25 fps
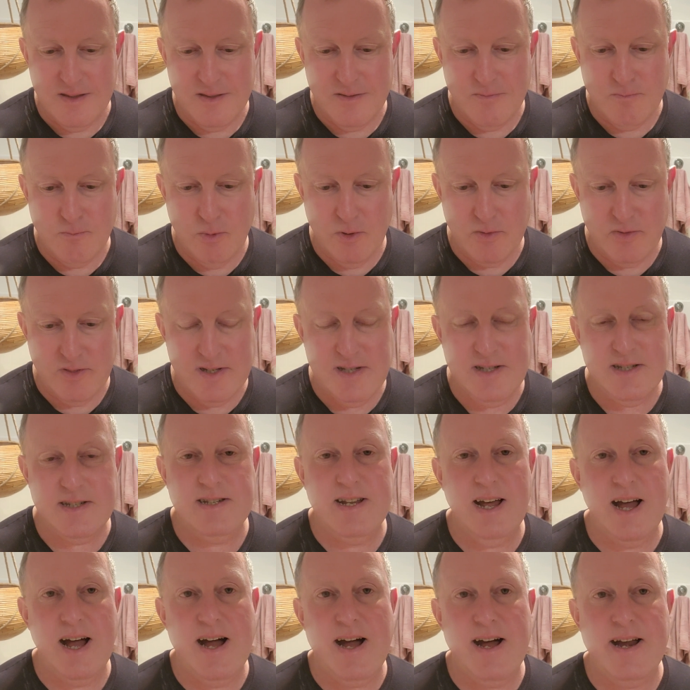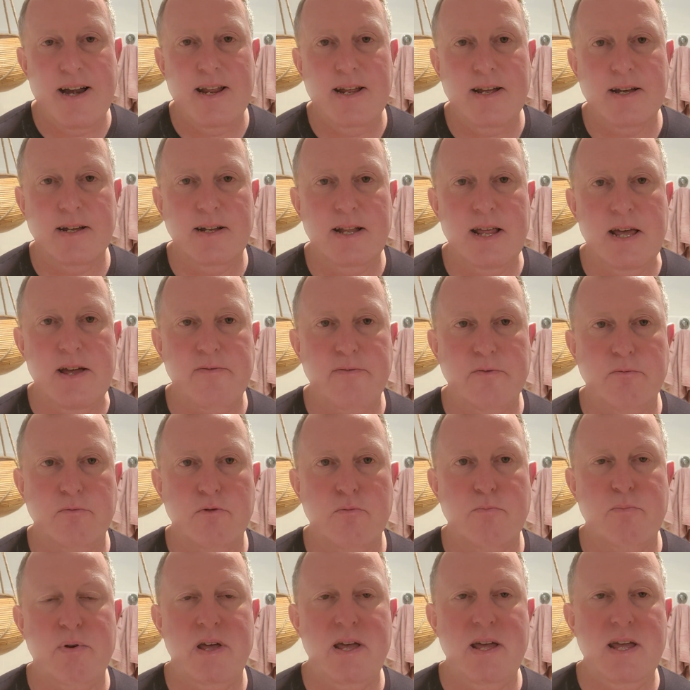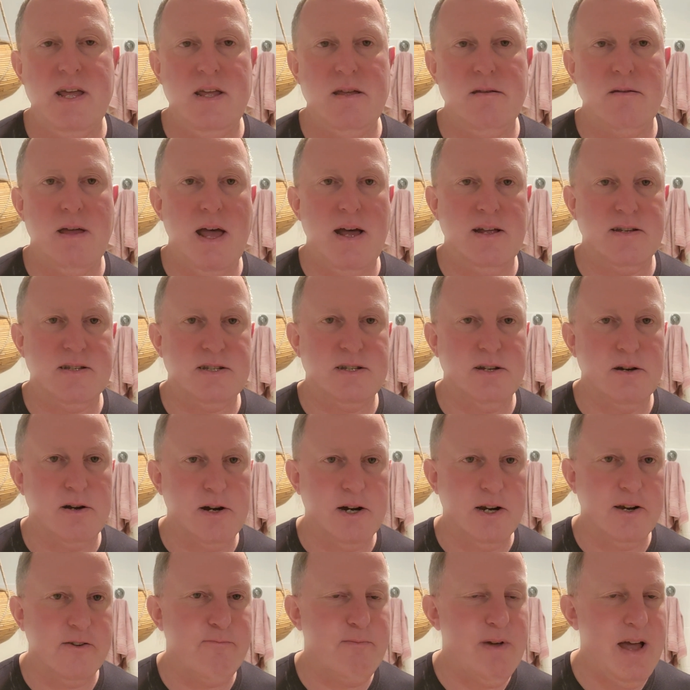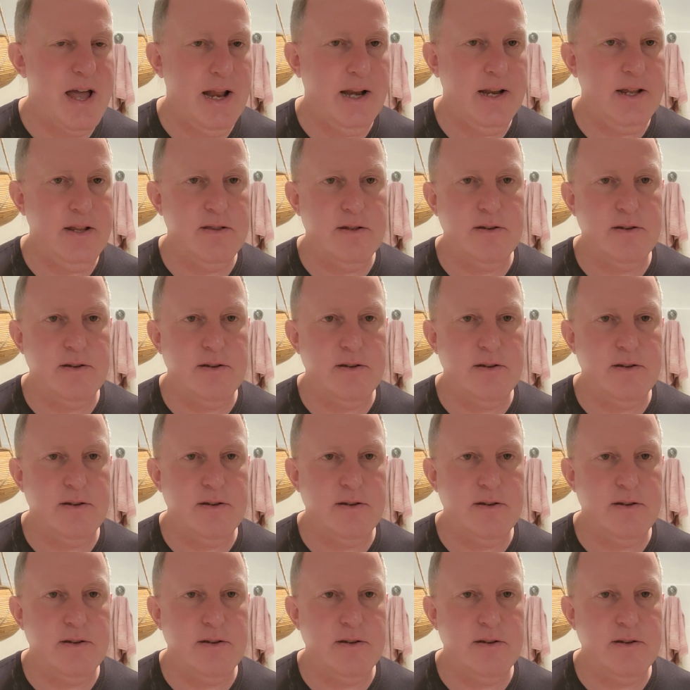what the starting 11 will be outside of mainly the